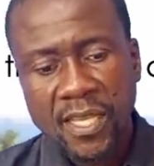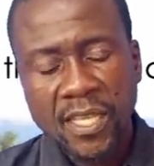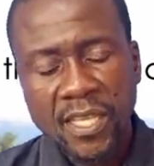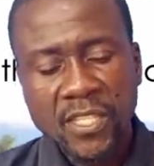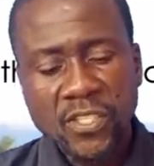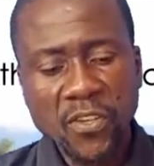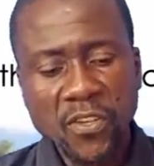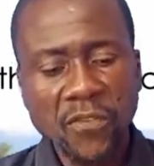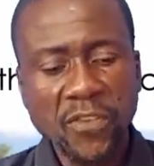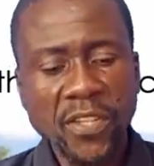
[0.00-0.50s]

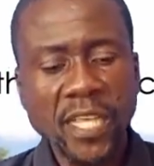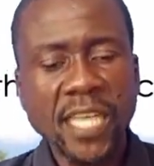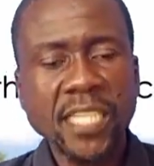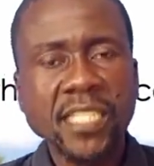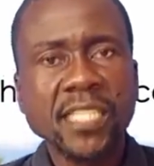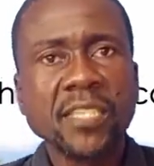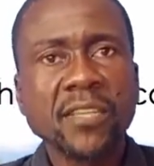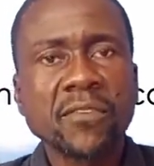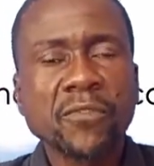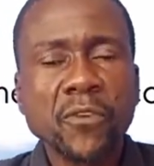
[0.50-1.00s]
So for
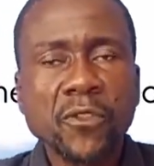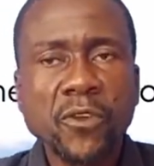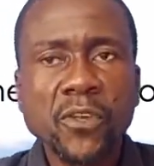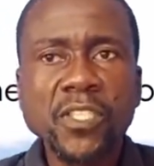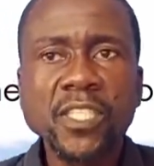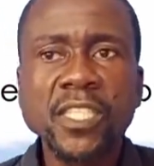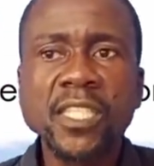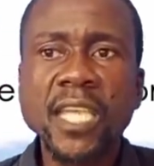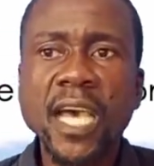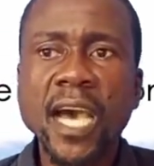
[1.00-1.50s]
that, for
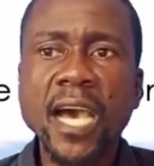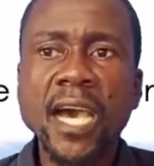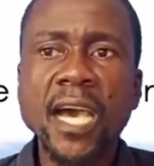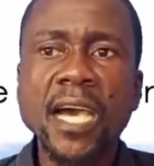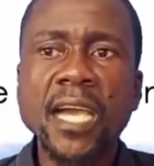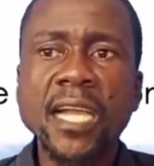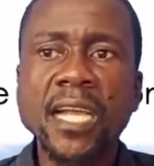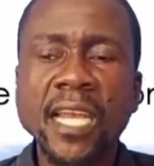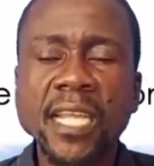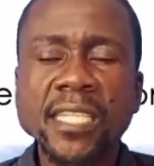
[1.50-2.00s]
those
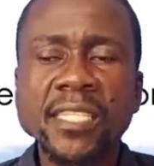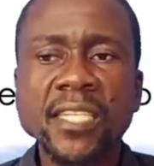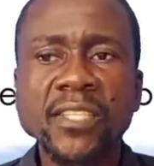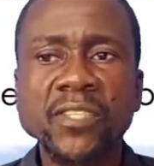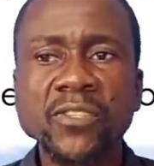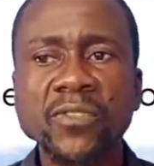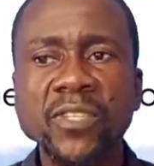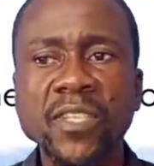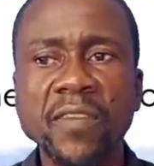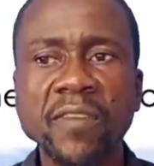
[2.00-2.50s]

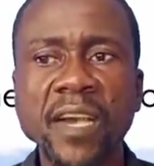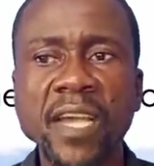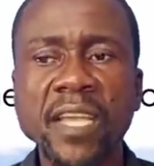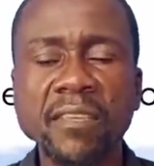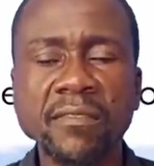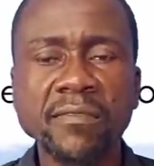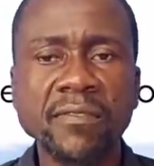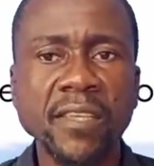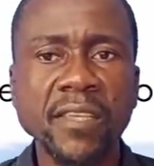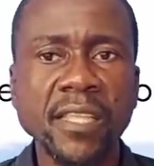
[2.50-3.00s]
grasses to
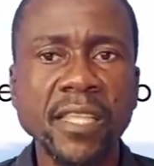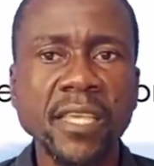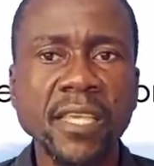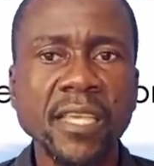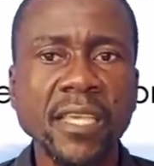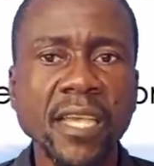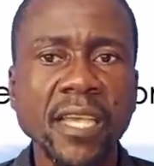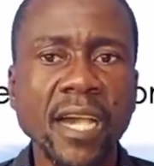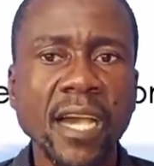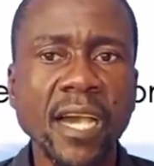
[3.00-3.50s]
survive,
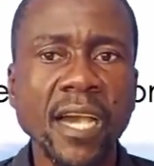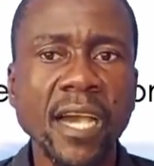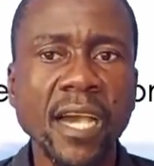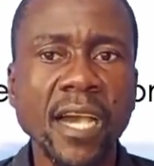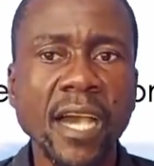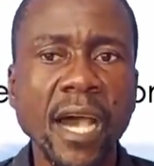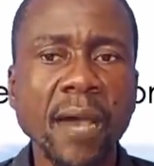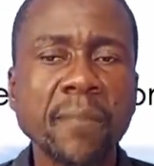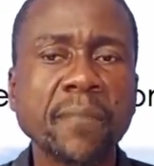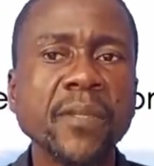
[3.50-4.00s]
they
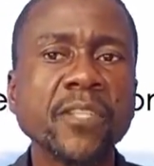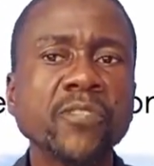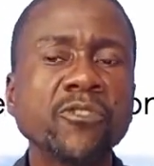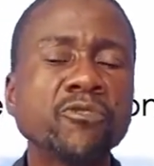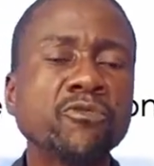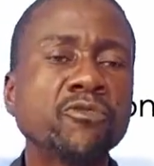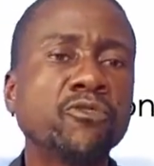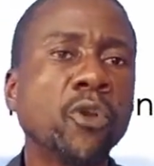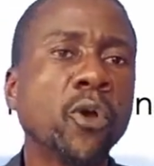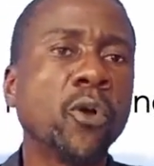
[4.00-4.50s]
happen
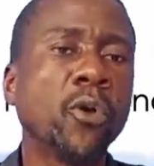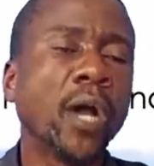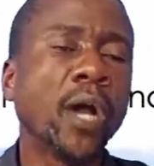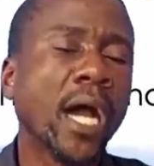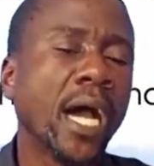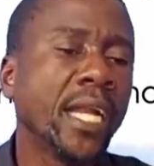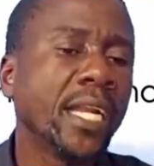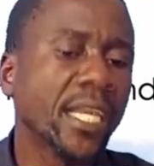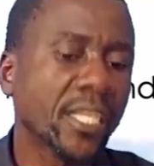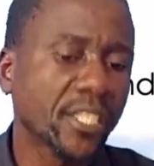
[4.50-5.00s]
to grow
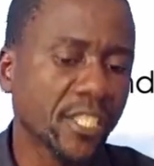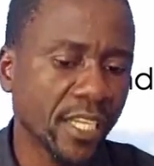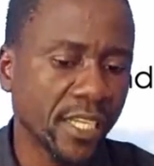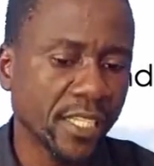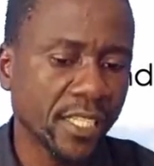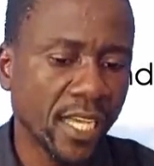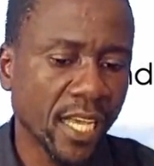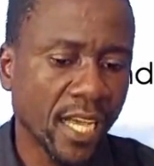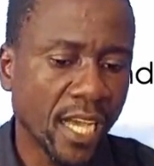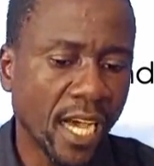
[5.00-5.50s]
under
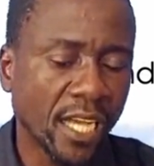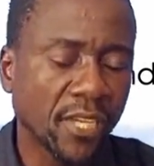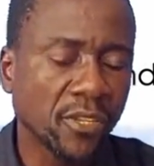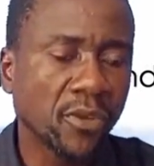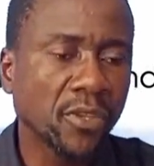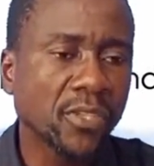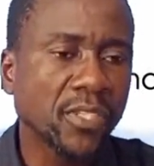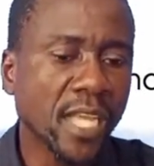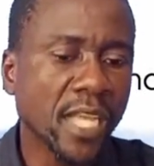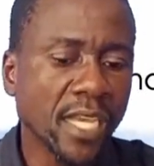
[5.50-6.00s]
shade. And
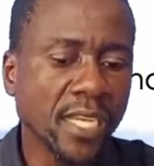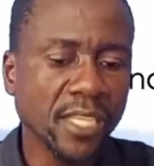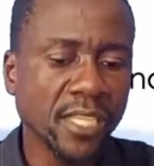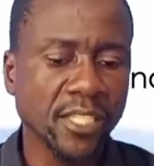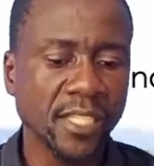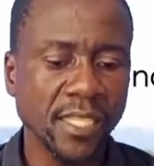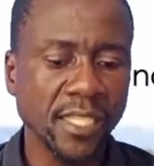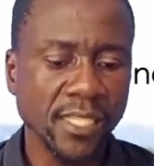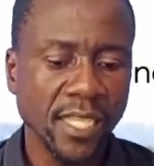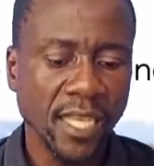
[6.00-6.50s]
those under
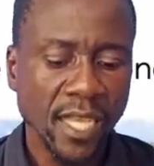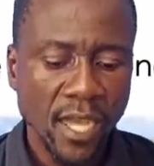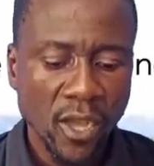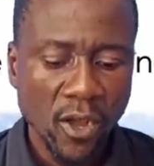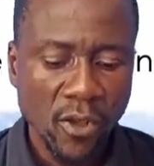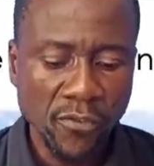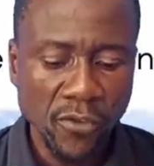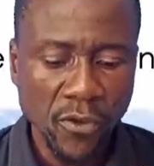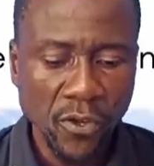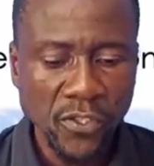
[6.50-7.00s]
shade,
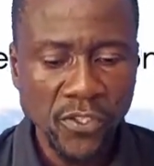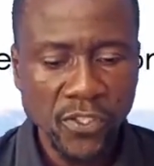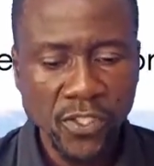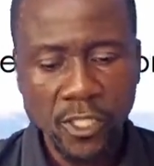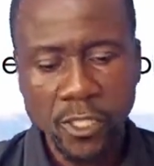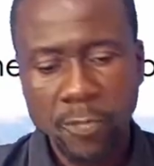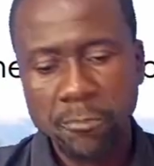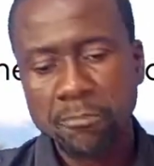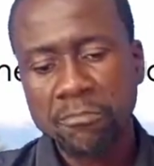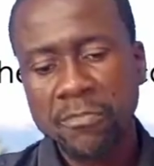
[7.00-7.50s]
of
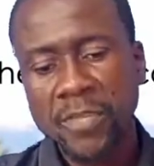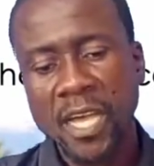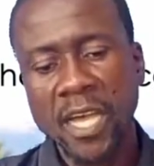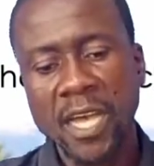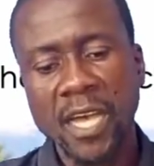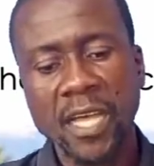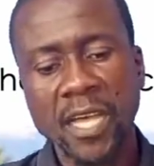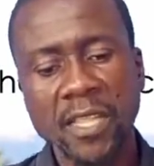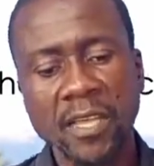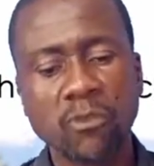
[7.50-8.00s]
course,
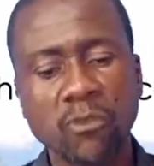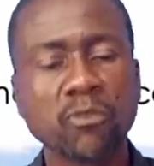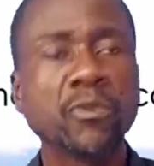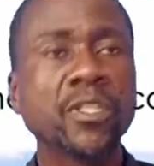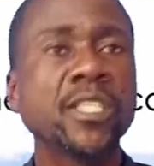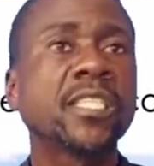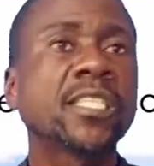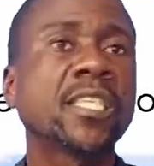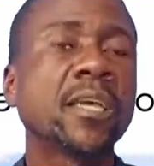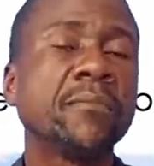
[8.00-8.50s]
there could
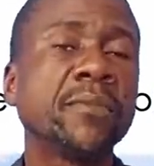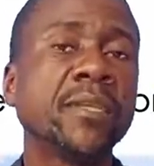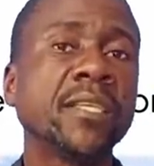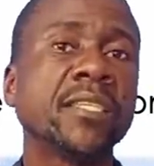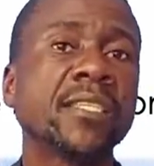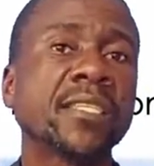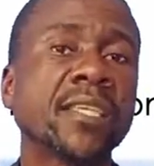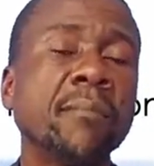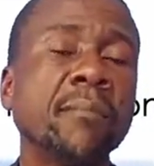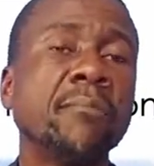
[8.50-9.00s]

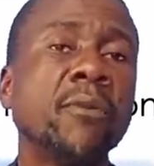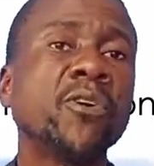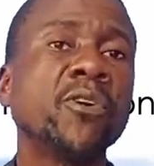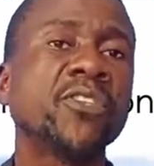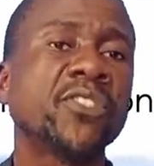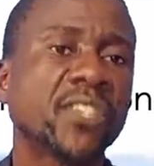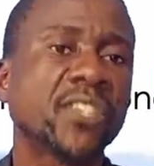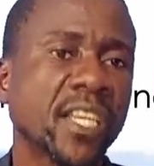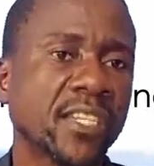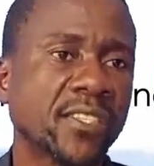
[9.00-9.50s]
be some
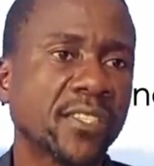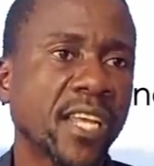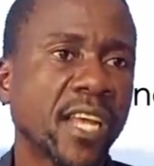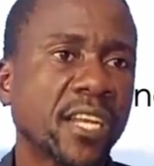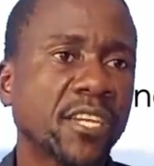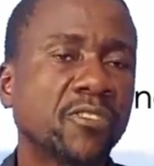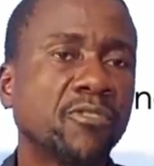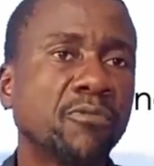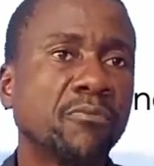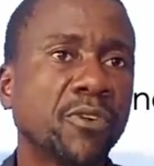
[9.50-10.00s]
moistures, a
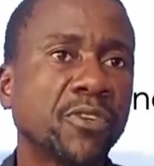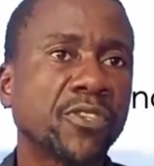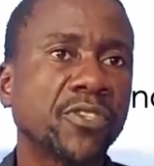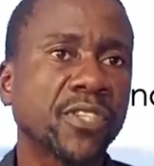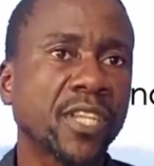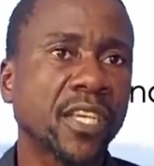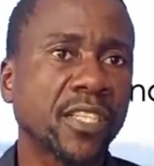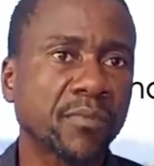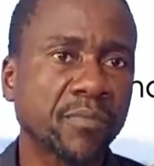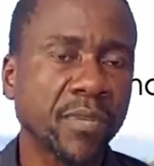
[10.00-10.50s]
little
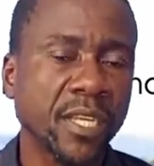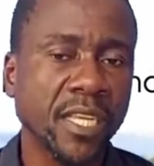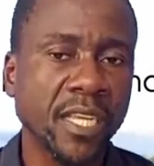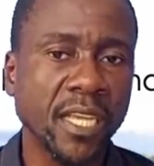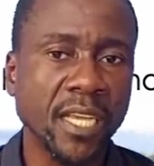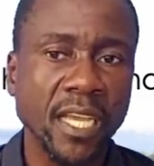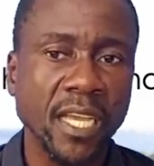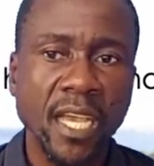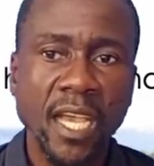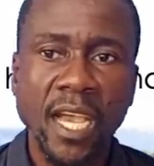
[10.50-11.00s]
moistures being